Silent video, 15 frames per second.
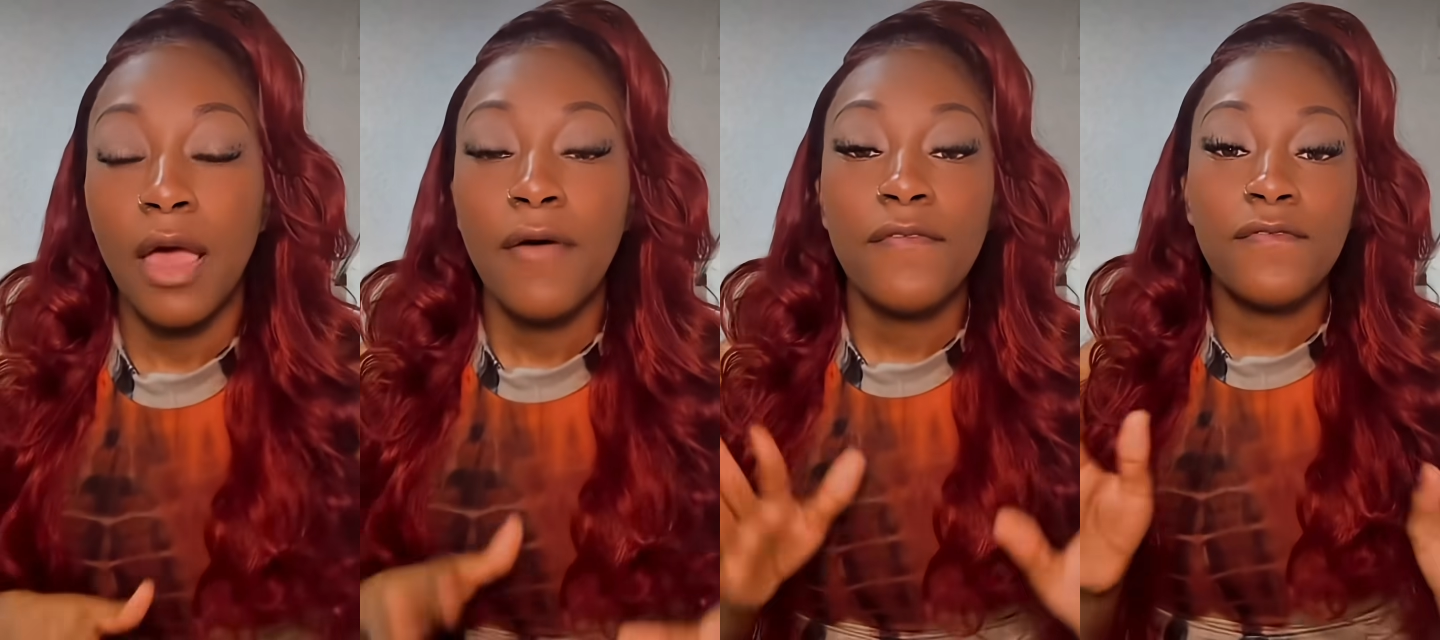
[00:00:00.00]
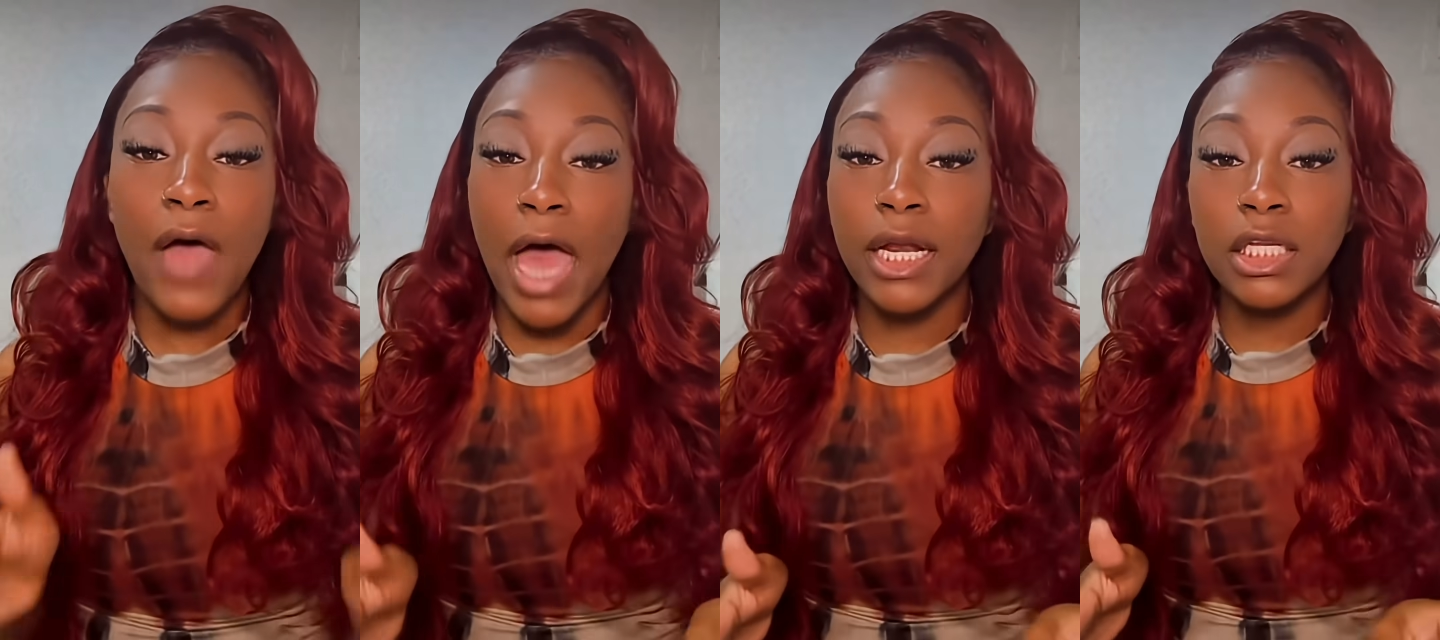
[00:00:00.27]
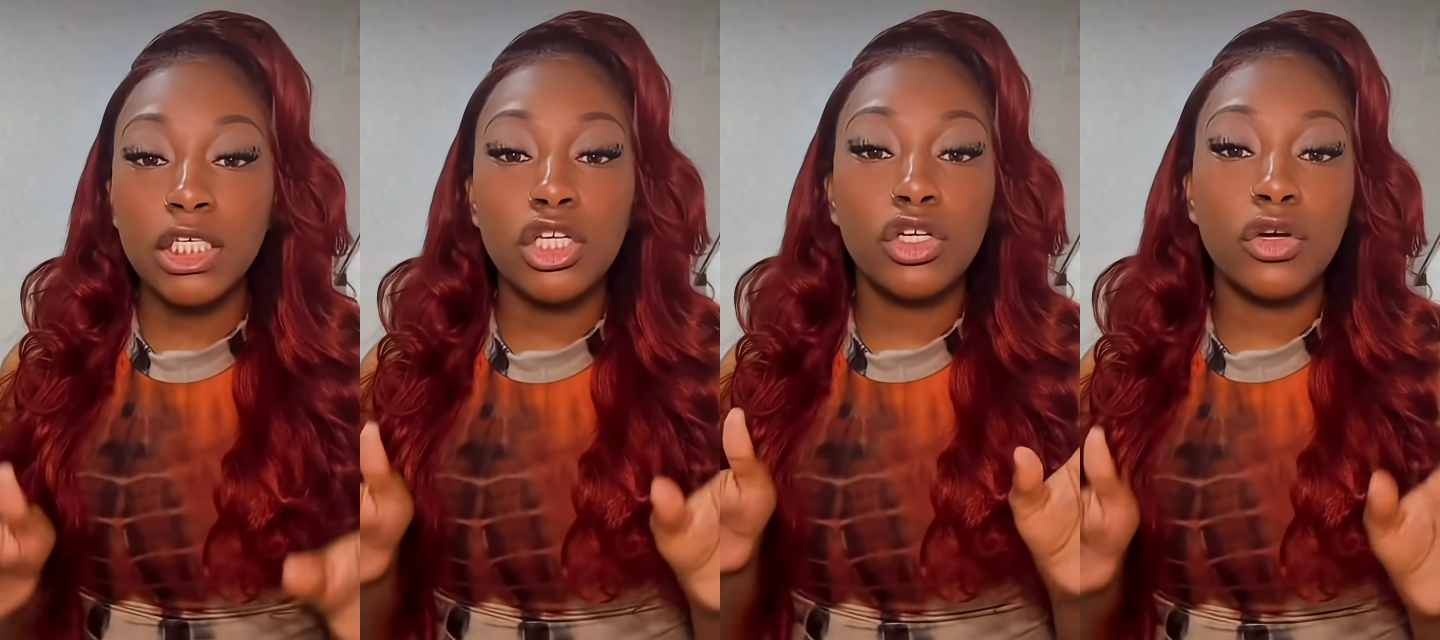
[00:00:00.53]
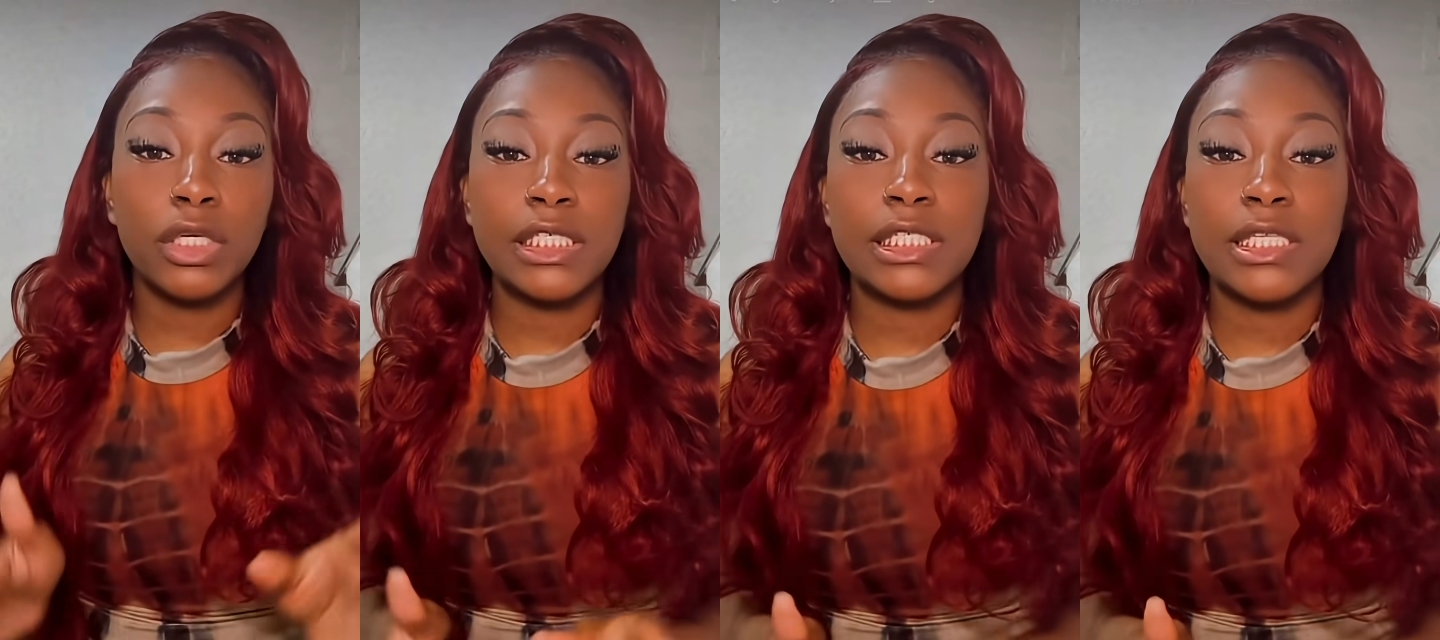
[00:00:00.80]
Finally, you're going
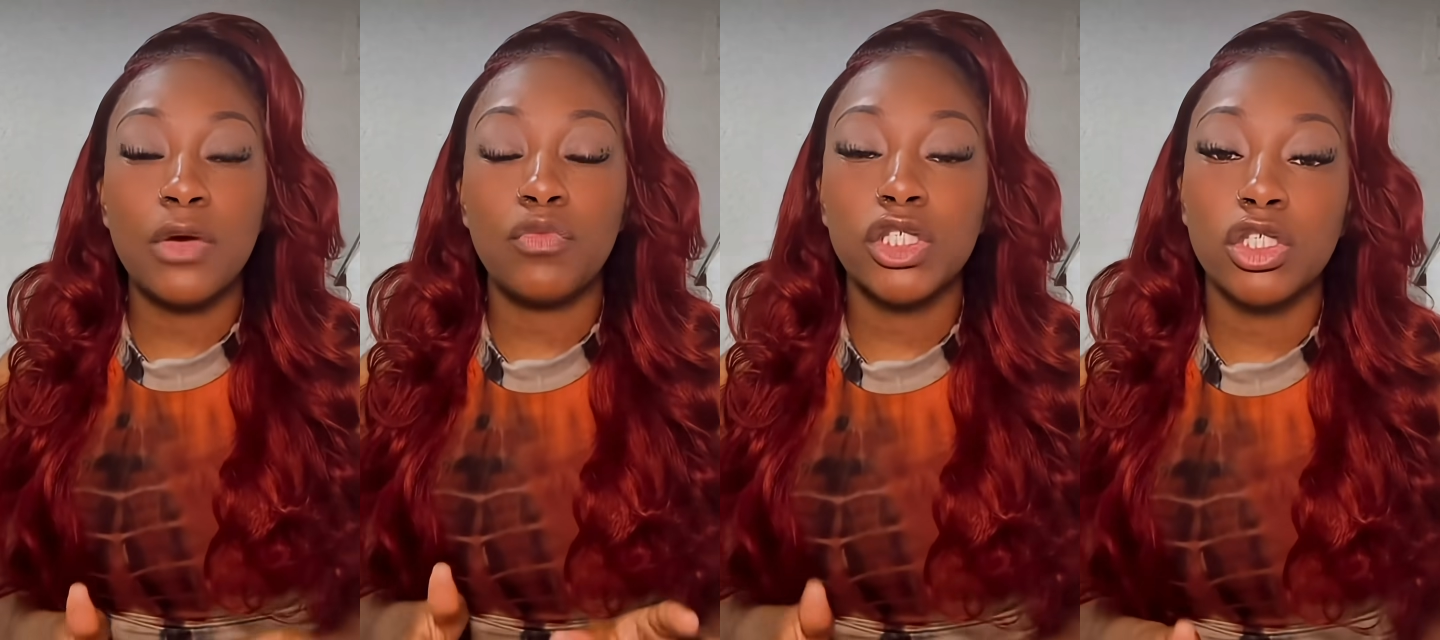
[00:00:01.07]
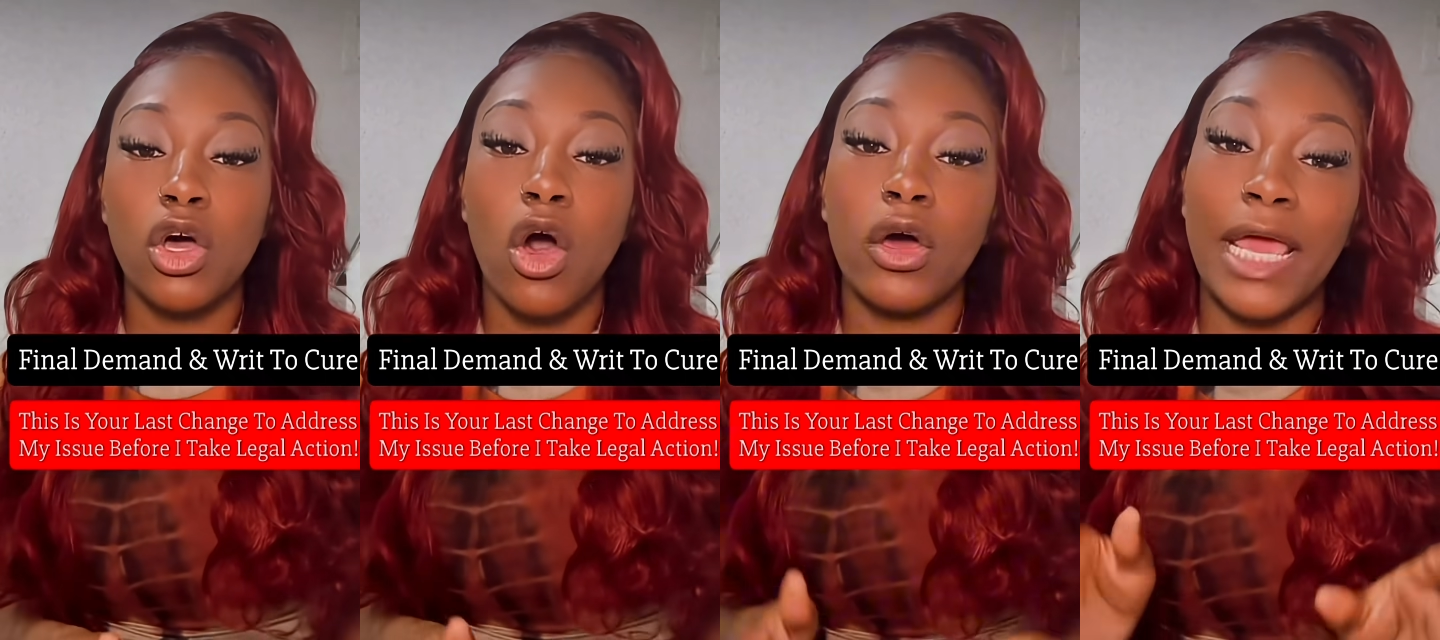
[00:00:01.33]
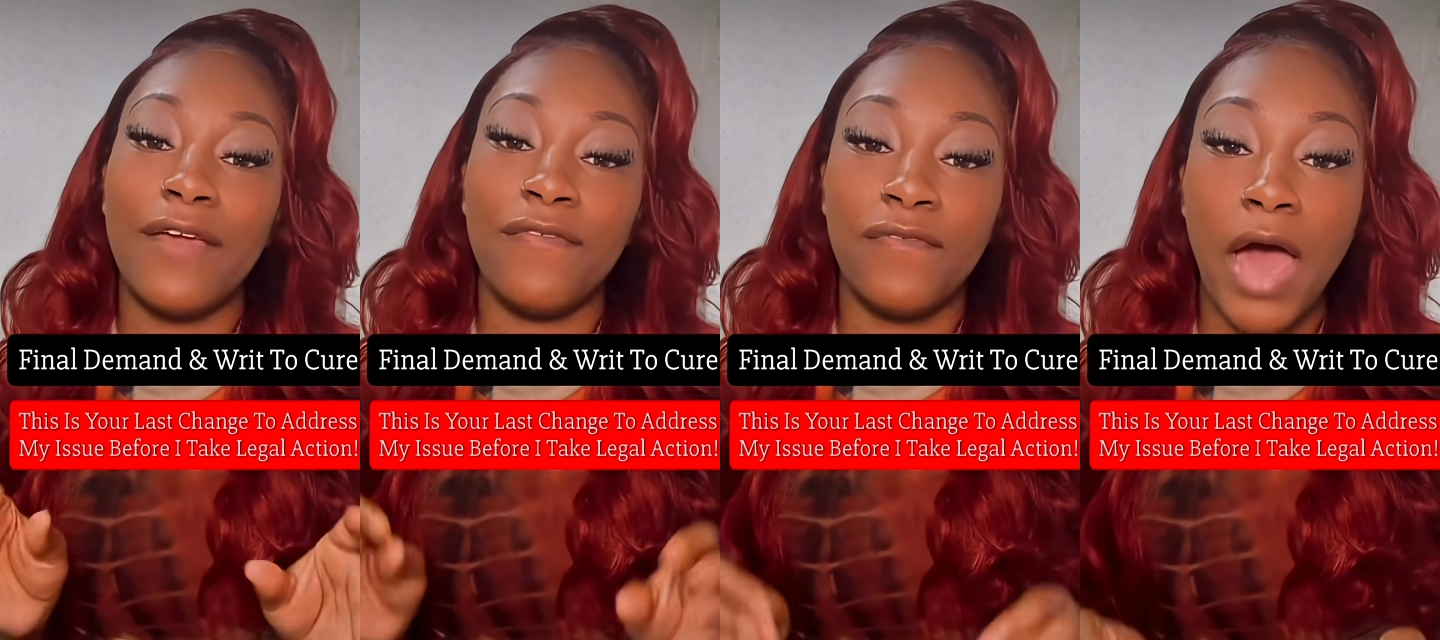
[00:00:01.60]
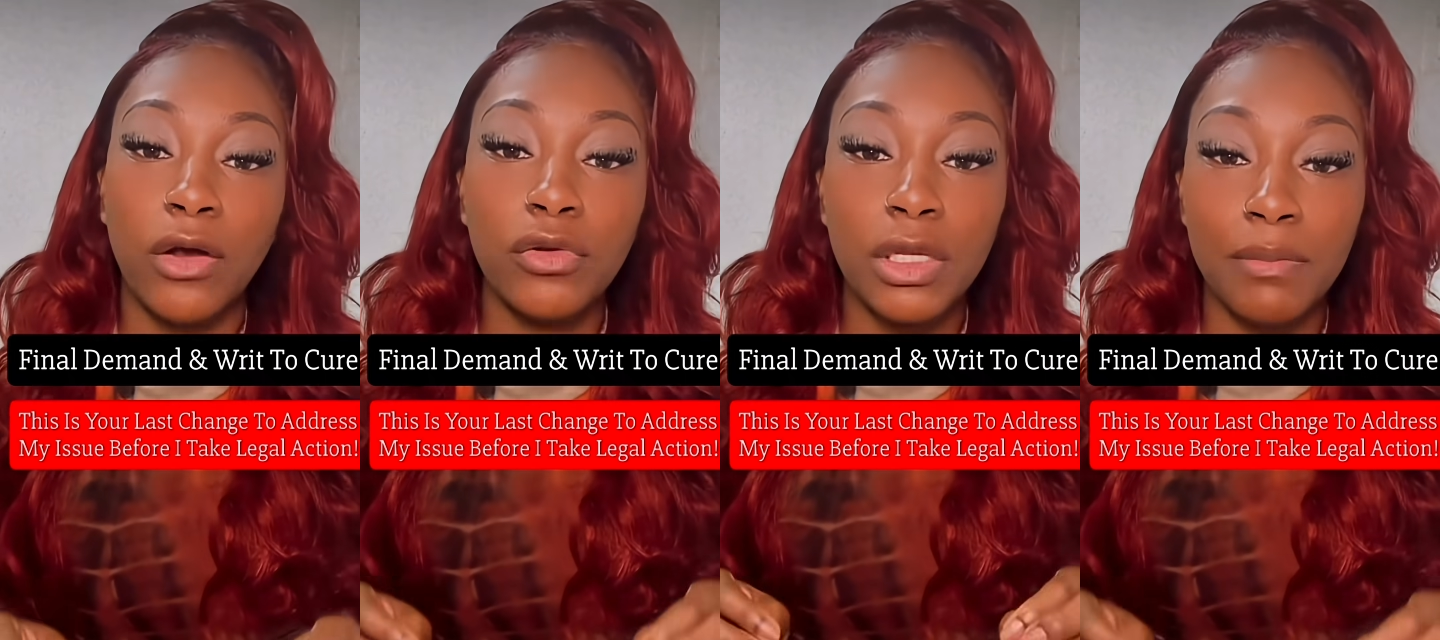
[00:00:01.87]
to send what's called a
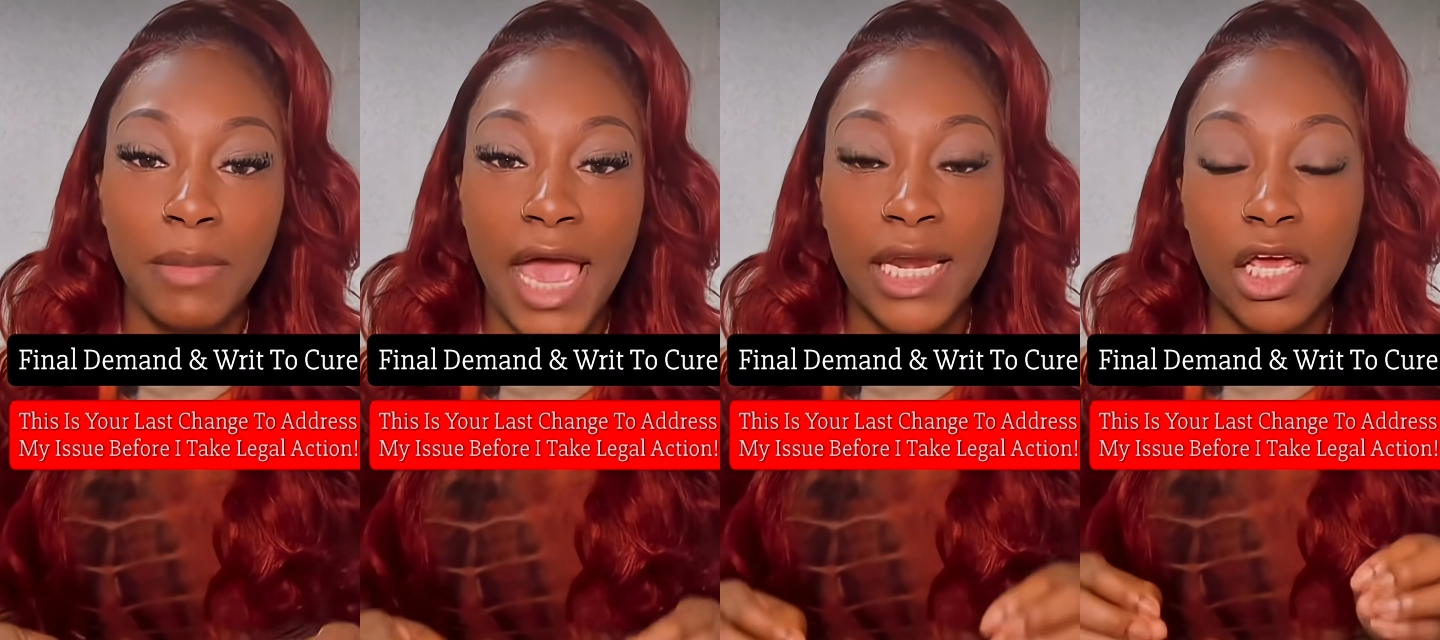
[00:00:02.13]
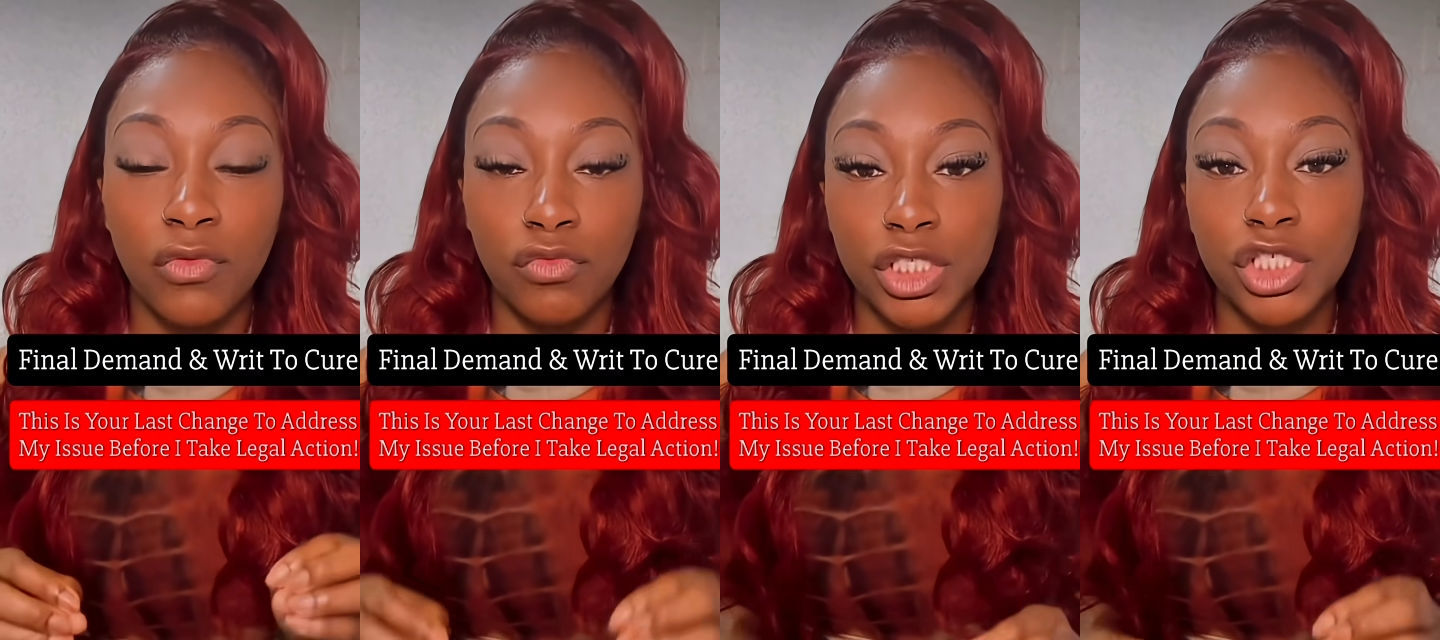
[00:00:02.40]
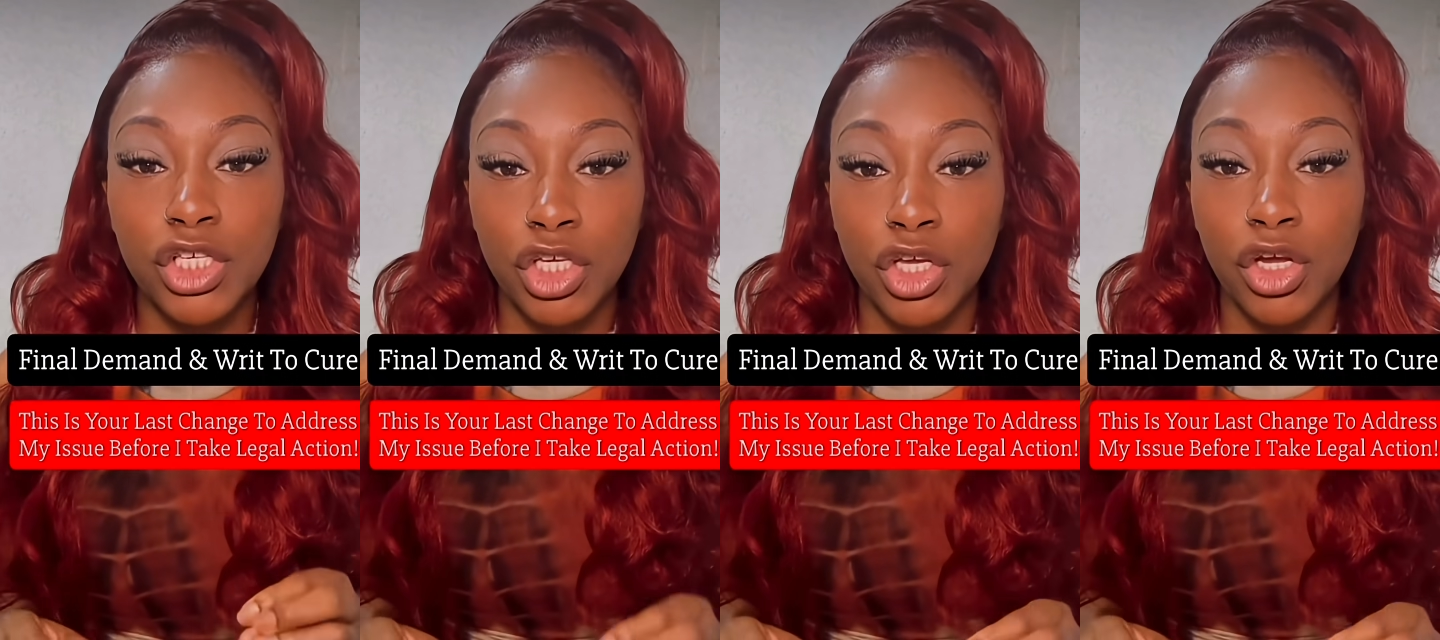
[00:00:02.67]
final demand and writ secure.